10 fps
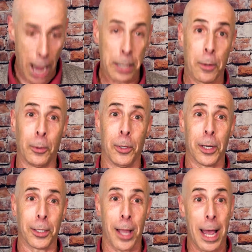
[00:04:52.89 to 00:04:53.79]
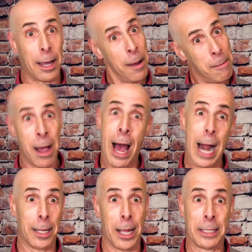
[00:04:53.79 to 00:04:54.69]
and you look like How
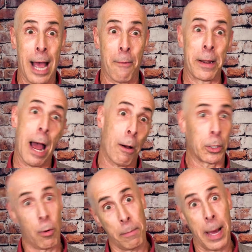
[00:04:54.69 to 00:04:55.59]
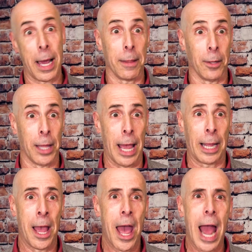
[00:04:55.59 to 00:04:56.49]
do you like that one? Now I'll do it with my other leg.